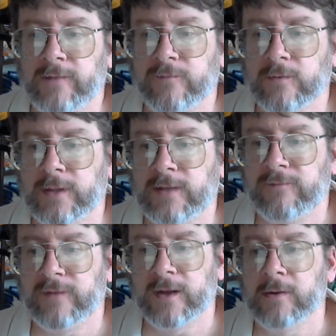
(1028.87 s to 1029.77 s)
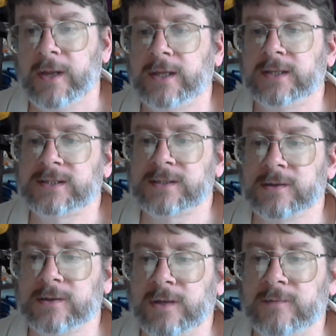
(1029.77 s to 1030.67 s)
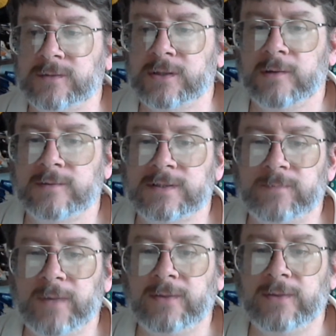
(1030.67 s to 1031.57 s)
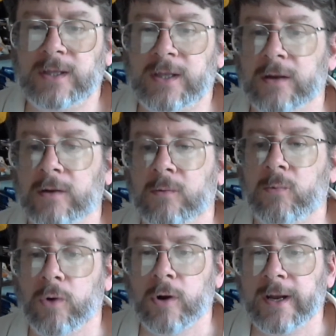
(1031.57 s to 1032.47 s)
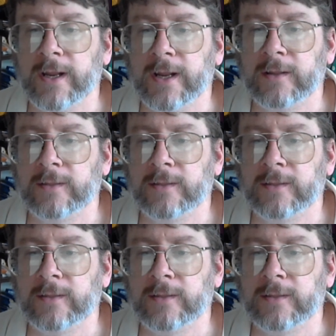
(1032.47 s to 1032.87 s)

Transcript: for the very conservatives who have spent the year warning